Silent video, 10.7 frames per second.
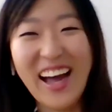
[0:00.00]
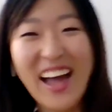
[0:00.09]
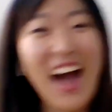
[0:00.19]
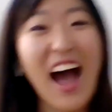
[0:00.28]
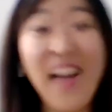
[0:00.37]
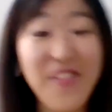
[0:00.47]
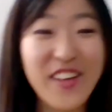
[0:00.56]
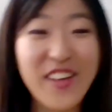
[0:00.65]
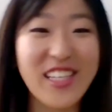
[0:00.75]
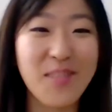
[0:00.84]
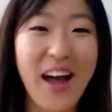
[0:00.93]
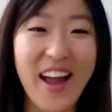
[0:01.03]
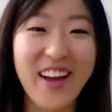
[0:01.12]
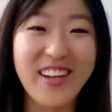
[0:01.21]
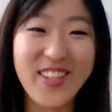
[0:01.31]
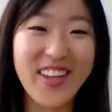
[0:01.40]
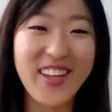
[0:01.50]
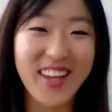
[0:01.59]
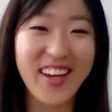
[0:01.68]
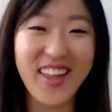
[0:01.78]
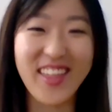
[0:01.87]
I feel inspired, so I
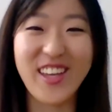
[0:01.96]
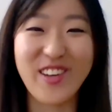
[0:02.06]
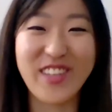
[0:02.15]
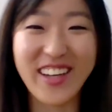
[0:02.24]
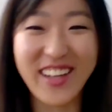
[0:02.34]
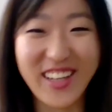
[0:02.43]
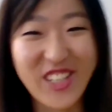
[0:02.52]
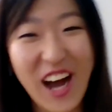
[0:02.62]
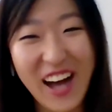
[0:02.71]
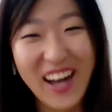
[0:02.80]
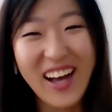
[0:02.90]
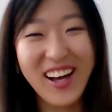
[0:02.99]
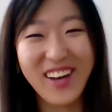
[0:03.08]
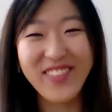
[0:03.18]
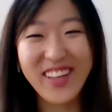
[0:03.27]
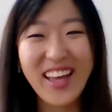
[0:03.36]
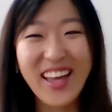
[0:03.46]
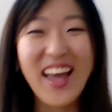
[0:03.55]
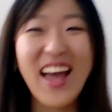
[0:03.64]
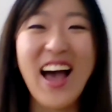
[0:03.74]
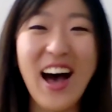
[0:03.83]
think you did a good job.
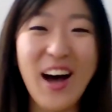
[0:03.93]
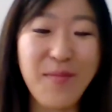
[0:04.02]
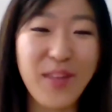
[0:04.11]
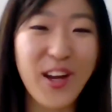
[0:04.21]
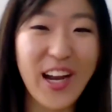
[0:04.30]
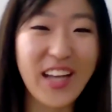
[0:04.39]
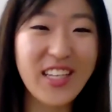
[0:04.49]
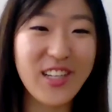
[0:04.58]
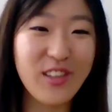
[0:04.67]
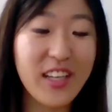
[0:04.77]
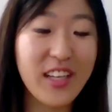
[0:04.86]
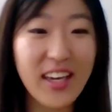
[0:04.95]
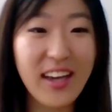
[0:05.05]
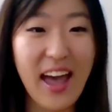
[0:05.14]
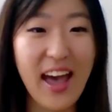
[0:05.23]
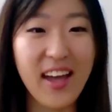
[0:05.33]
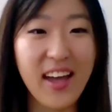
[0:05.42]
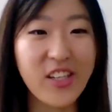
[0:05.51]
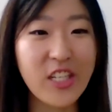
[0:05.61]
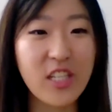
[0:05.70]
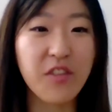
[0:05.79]
All right, so looking ahead
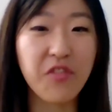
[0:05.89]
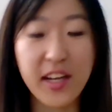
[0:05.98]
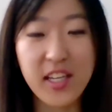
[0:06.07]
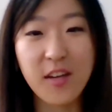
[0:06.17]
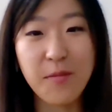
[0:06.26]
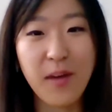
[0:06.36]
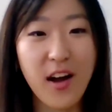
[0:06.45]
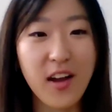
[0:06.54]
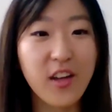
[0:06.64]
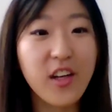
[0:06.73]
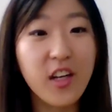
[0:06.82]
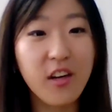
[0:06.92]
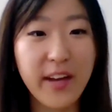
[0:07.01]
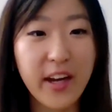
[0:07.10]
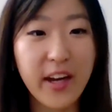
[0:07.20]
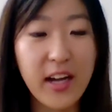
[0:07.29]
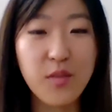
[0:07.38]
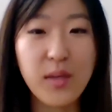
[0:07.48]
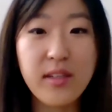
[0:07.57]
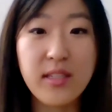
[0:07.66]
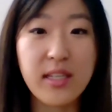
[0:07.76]
and just reflecting upon your career as
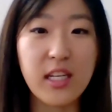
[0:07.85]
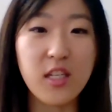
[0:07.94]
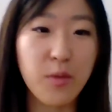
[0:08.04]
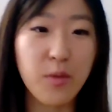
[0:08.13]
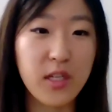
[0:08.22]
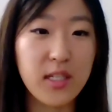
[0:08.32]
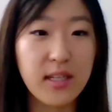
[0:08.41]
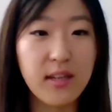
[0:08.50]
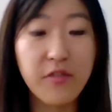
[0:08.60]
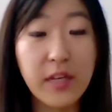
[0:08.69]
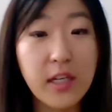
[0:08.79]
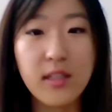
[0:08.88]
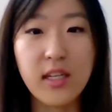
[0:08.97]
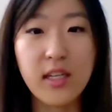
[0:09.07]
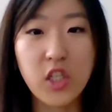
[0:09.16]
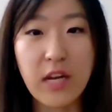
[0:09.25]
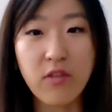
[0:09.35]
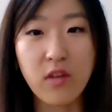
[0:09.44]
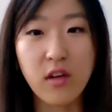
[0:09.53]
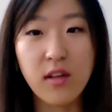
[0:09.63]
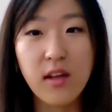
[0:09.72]
well as the esports field in
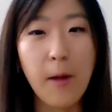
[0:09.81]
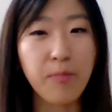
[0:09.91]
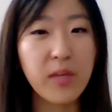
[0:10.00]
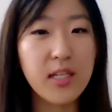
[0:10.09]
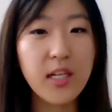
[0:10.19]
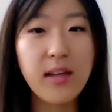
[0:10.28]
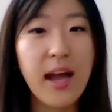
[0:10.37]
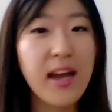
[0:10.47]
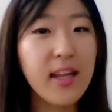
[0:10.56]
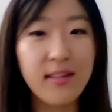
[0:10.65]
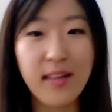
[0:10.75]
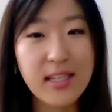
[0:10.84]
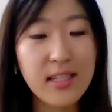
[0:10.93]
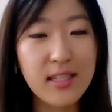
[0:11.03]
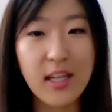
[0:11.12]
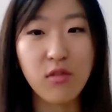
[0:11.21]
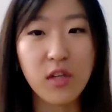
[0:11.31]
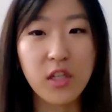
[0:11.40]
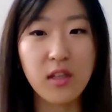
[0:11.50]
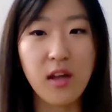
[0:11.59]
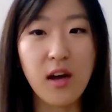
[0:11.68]
general, is there any lessons that you
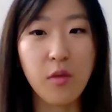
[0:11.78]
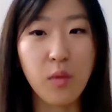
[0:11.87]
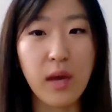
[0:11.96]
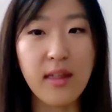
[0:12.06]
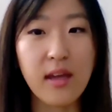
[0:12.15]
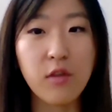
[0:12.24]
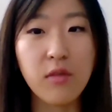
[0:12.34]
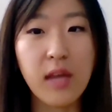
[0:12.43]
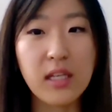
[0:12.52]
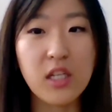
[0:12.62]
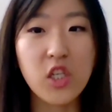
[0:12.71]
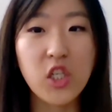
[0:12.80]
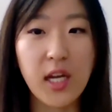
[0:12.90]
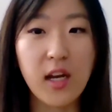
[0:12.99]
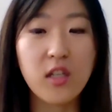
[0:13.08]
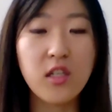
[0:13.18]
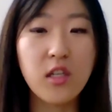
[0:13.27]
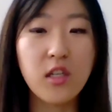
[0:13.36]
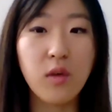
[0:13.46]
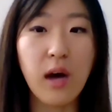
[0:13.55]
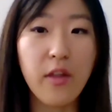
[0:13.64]
learned along the way that you'd like to share
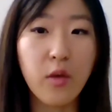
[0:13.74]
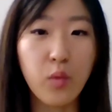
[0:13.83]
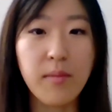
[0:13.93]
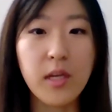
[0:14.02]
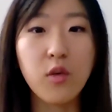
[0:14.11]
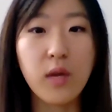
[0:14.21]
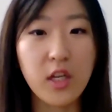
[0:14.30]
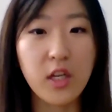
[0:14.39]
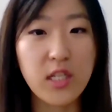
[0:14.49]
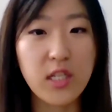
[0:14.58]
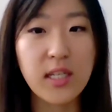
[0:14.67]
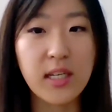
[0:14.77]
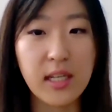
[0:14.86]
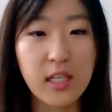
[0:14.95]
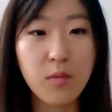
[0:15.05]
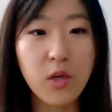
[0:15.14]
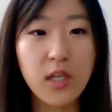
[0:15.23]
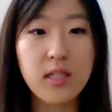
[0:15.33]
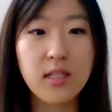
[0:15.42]
to other women who are interested in esports?